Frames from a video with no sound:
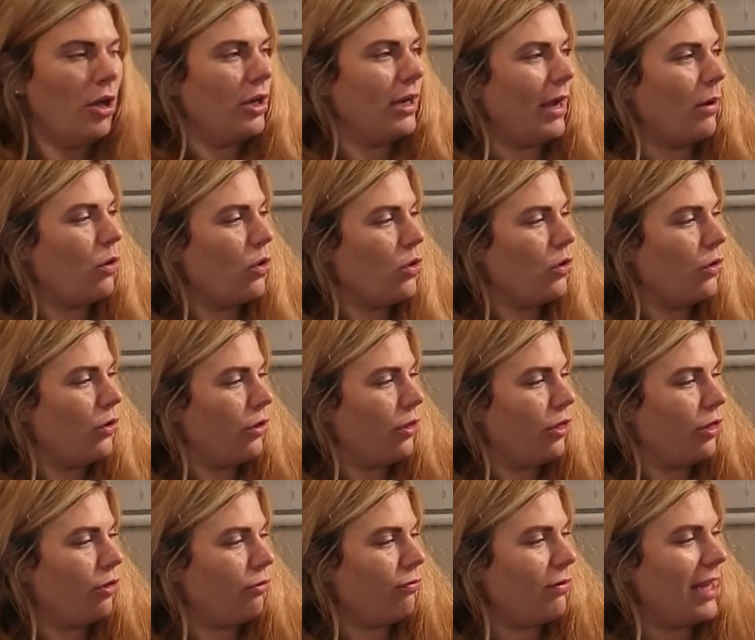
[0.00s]
Now, all
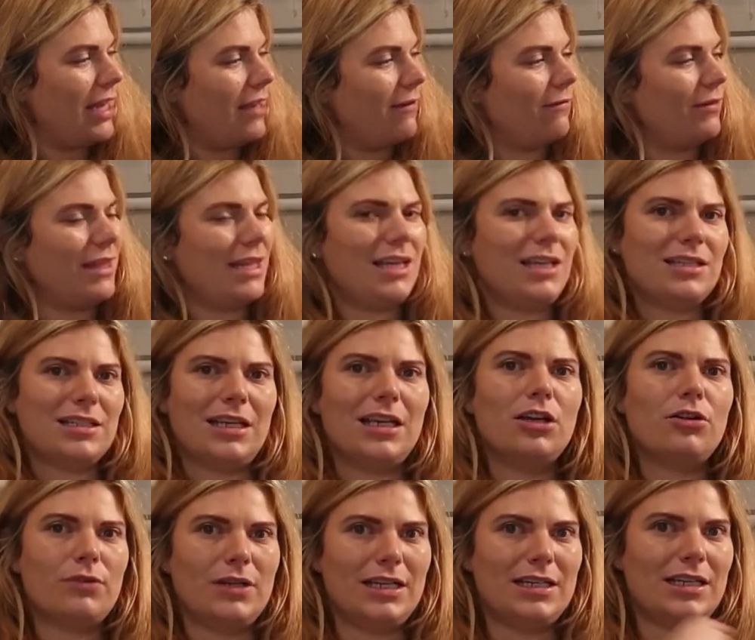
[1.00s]
3 of these
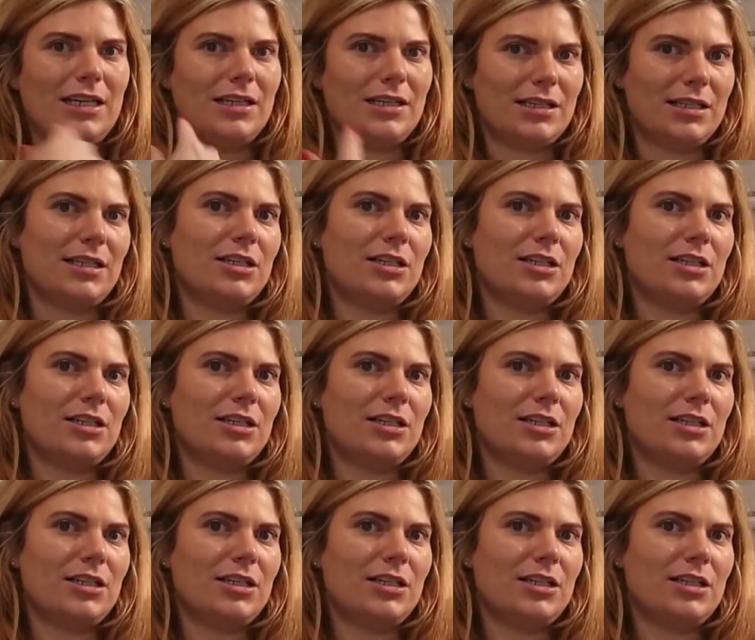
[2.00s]
ingredients,